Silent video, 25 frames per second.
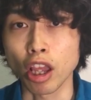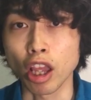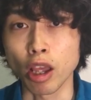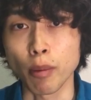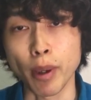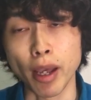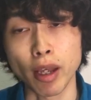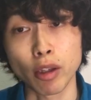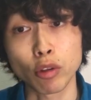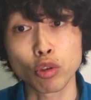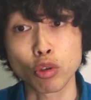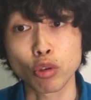
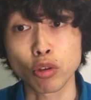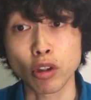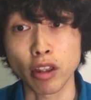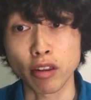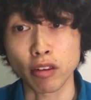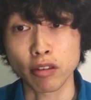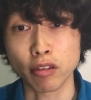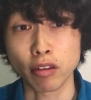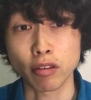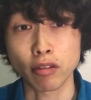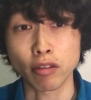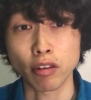About
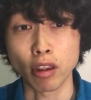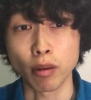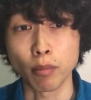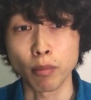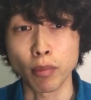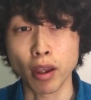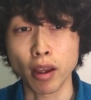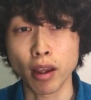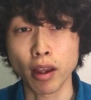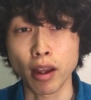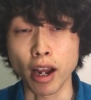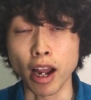juken
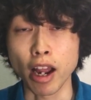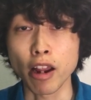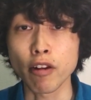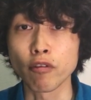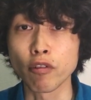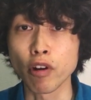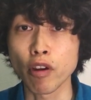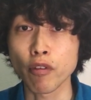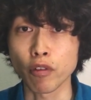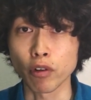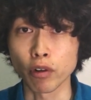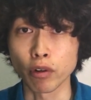system, I
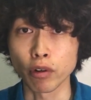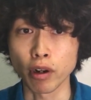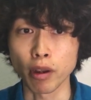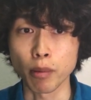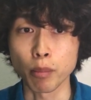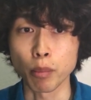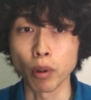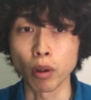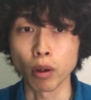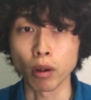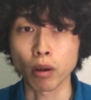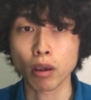referred
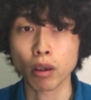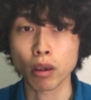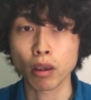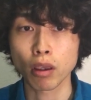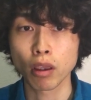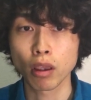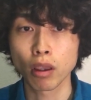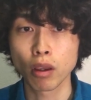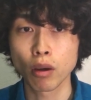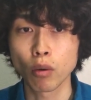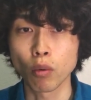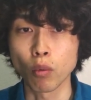a book,
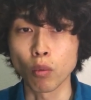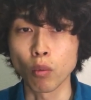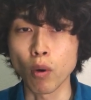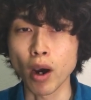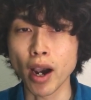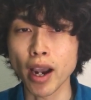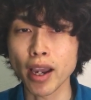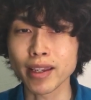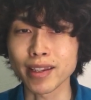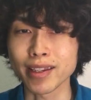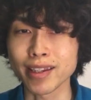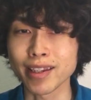
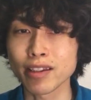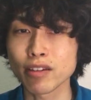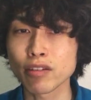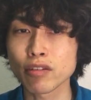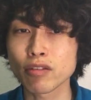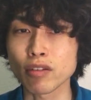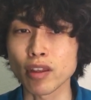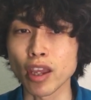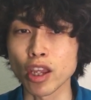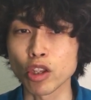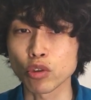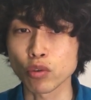Why
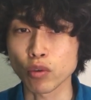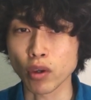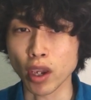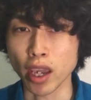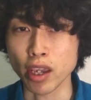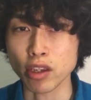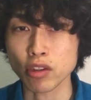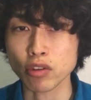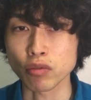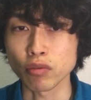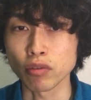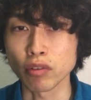is
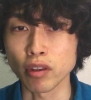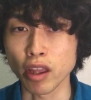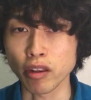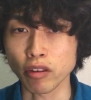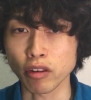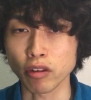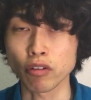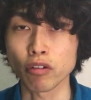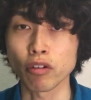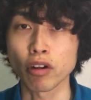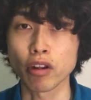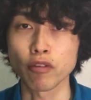Education
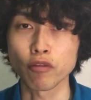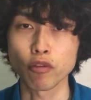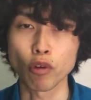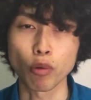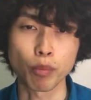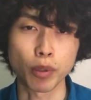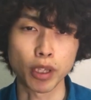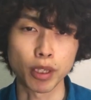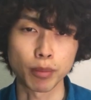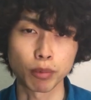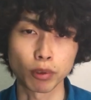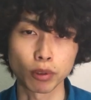Necessary
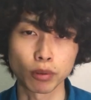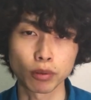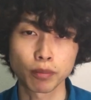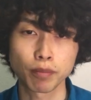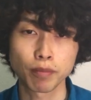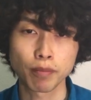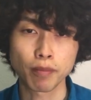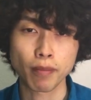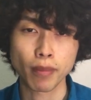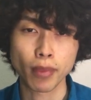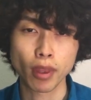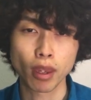for People?
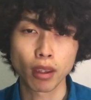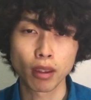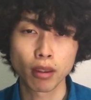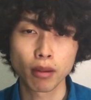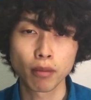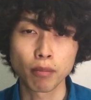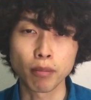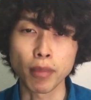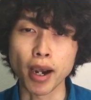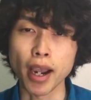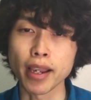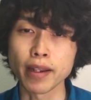
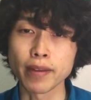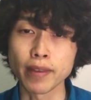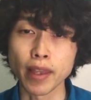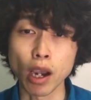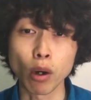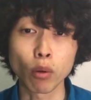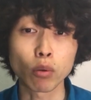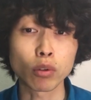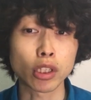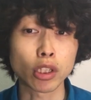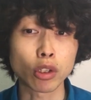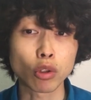By
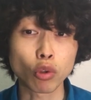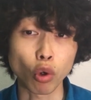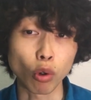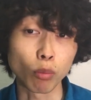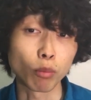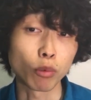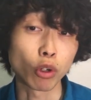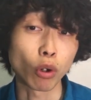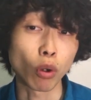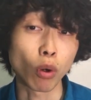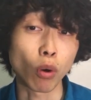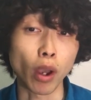Naoki
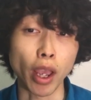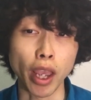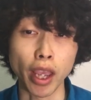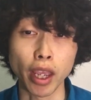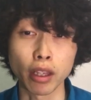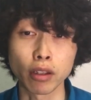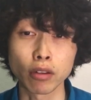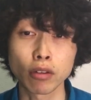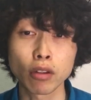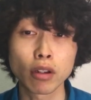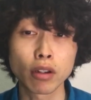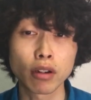Komuro
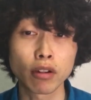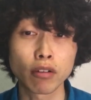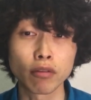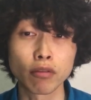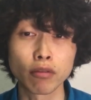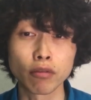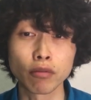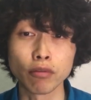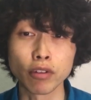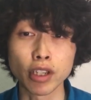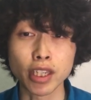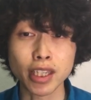and
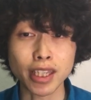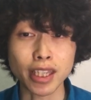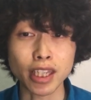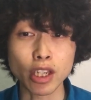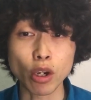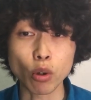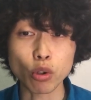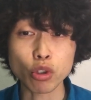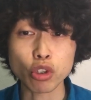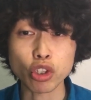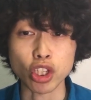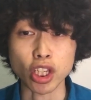
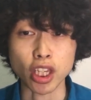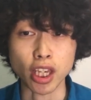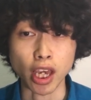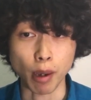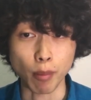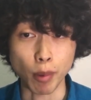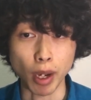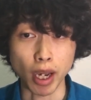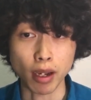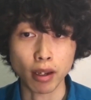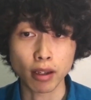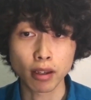Riki
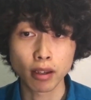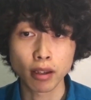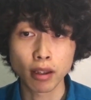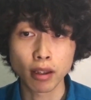Yoshikama.